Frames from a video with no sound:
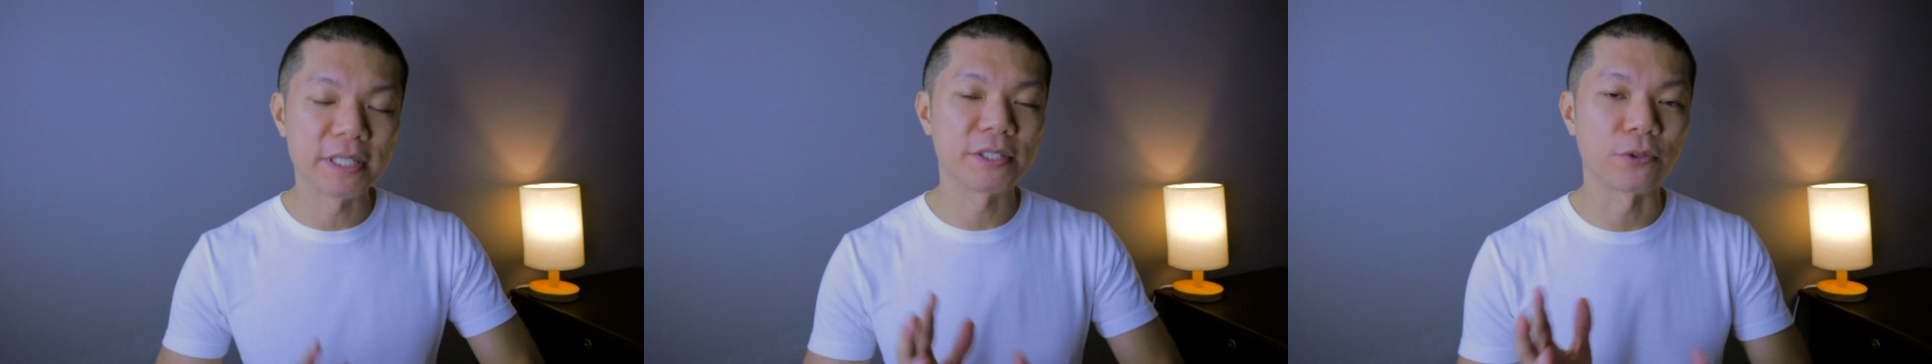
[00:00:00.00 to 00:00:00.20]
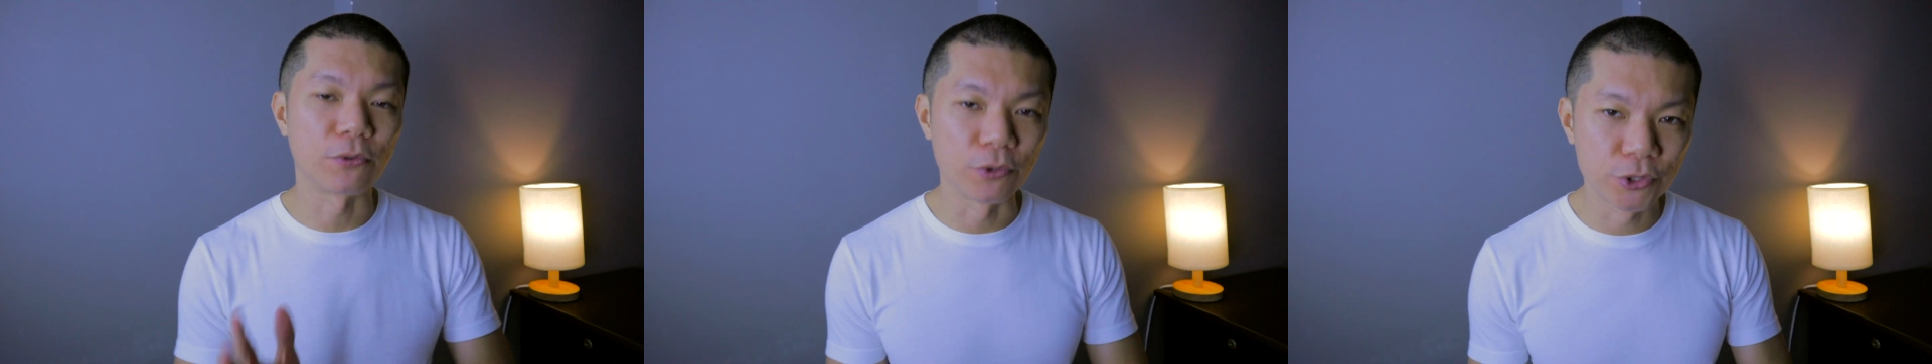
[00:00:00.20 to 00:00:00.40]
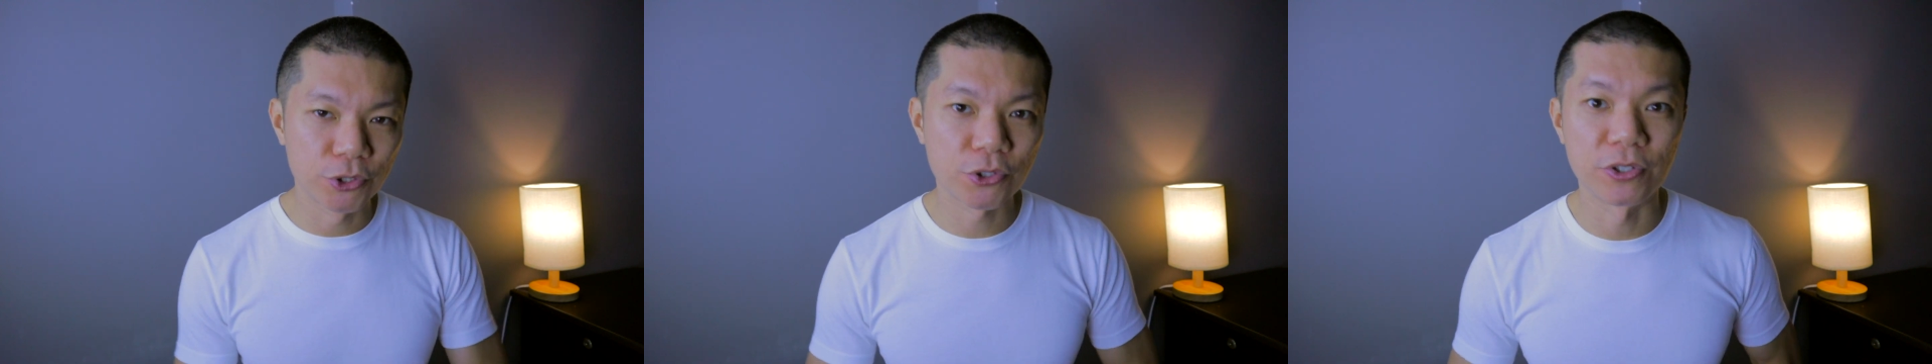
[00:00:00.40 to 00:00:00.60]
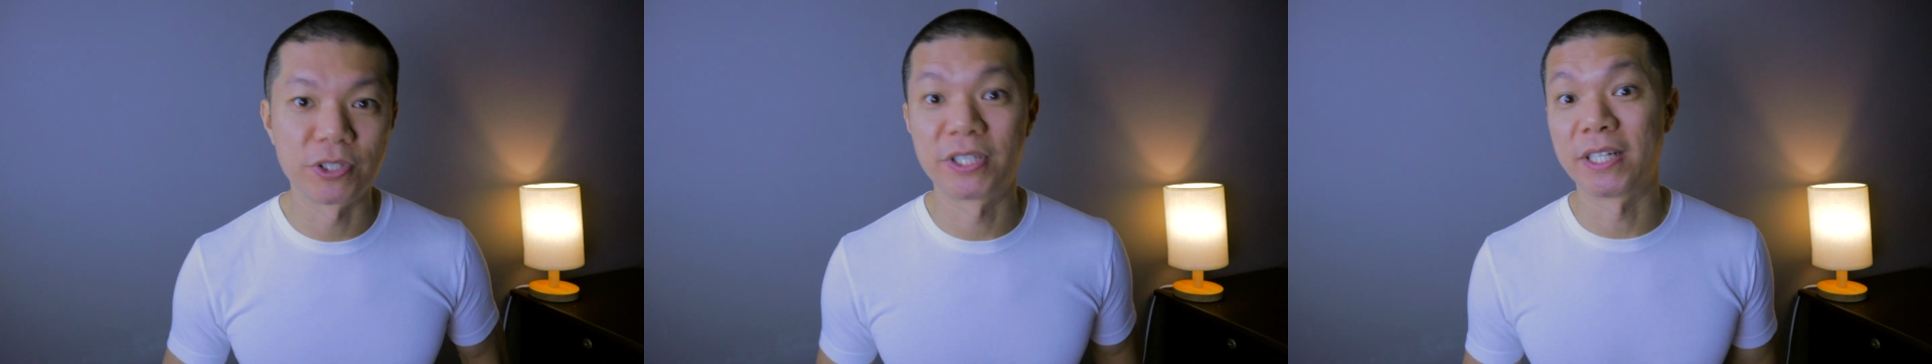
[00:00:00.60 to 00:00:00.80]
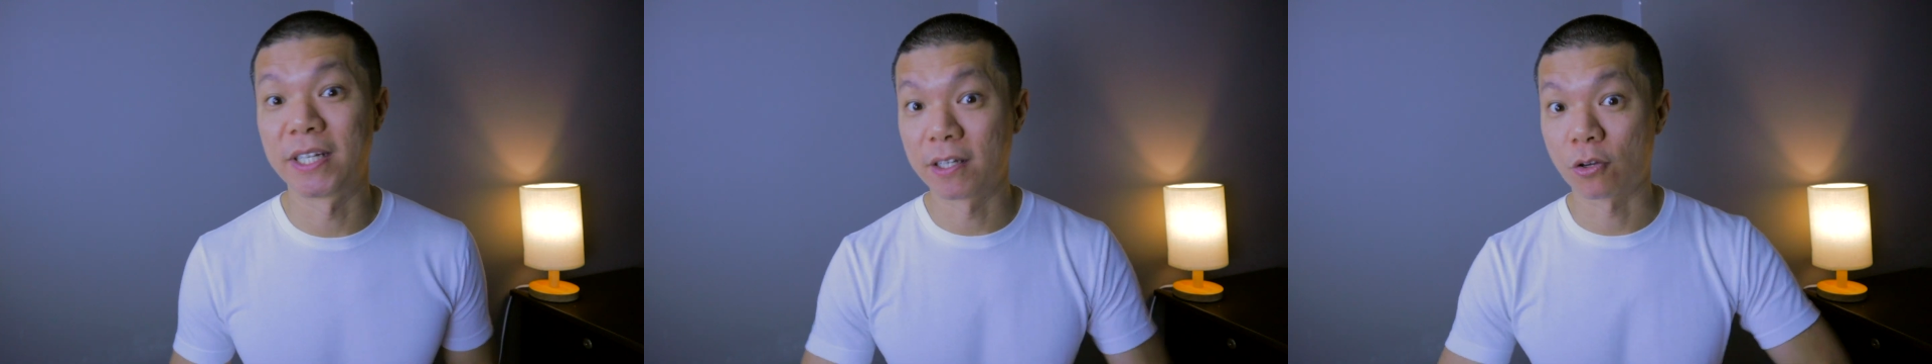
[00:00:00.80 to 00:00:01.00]
is also
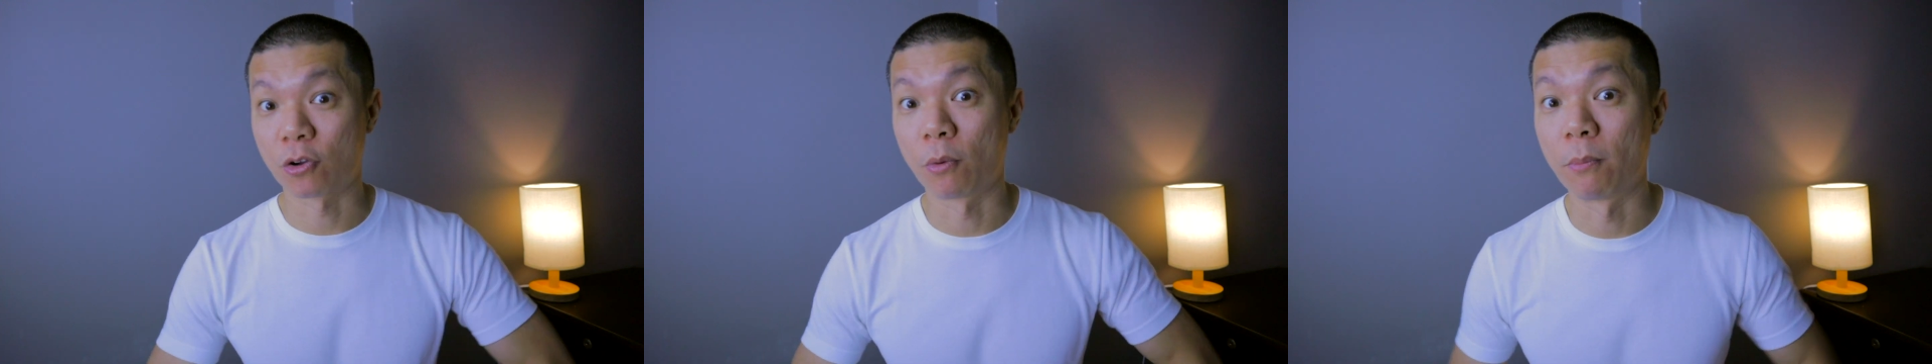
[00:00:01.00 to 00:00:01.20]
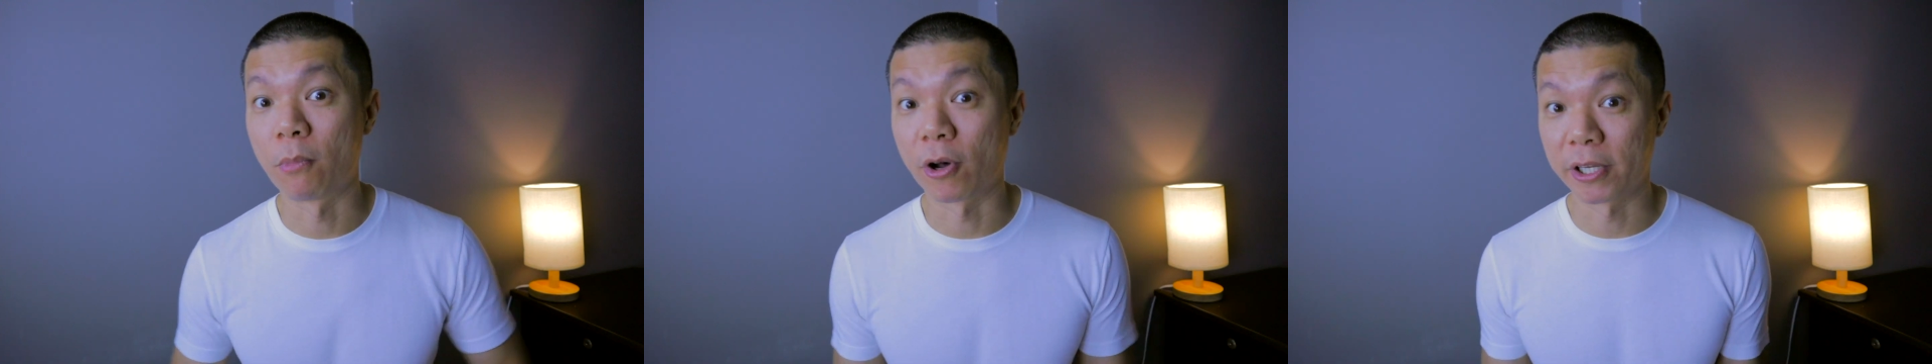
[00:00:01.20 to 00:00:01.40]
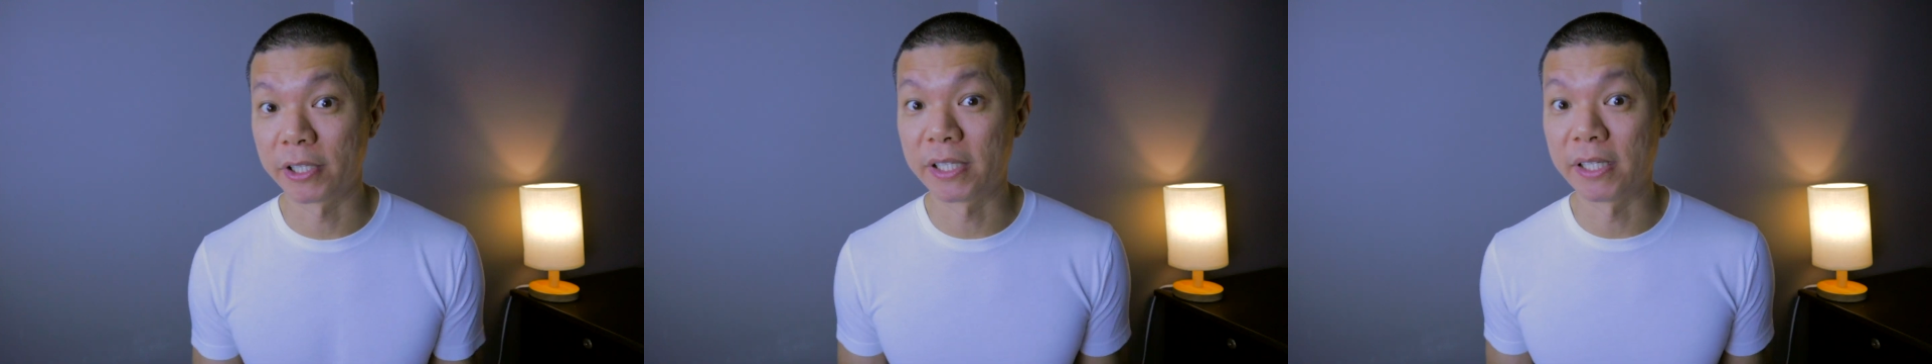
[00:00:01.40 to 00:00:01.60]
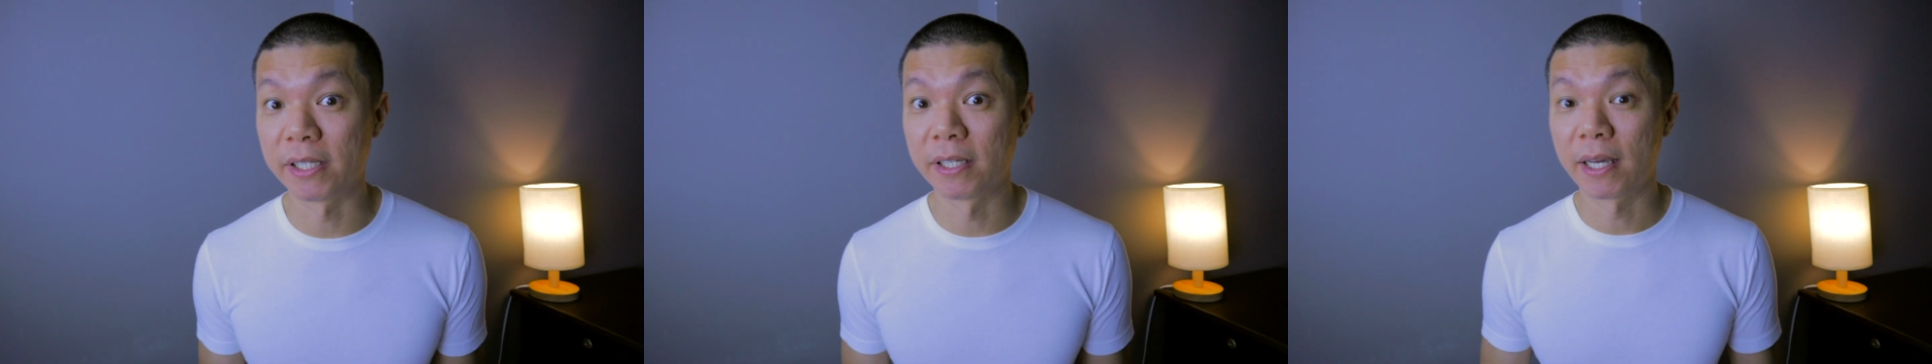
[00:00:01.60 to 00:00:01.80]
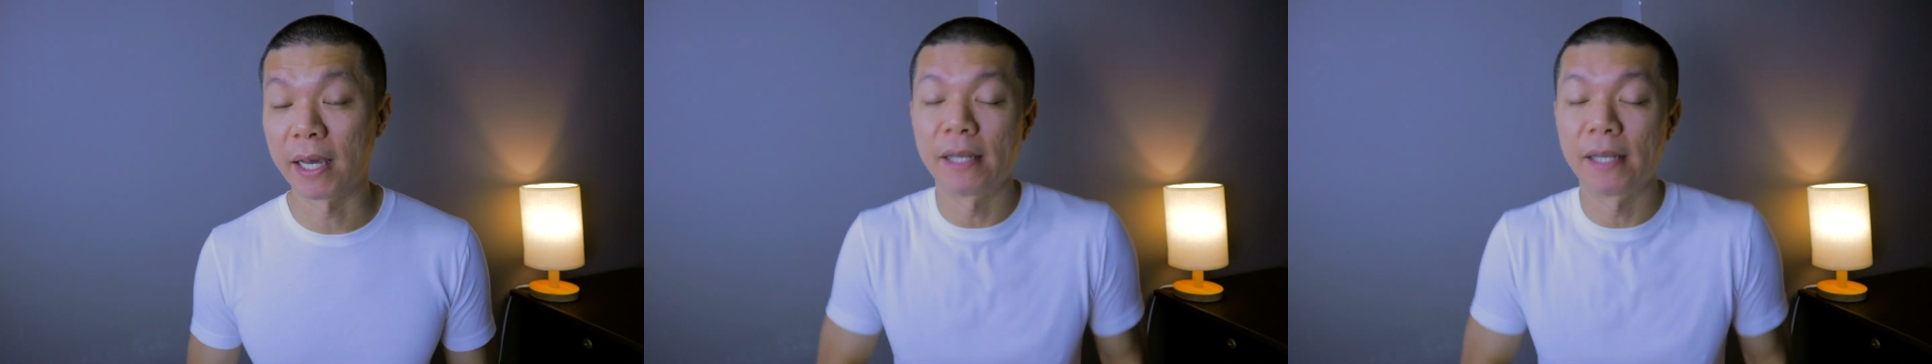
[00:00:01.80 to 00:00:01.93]
considered a commodity,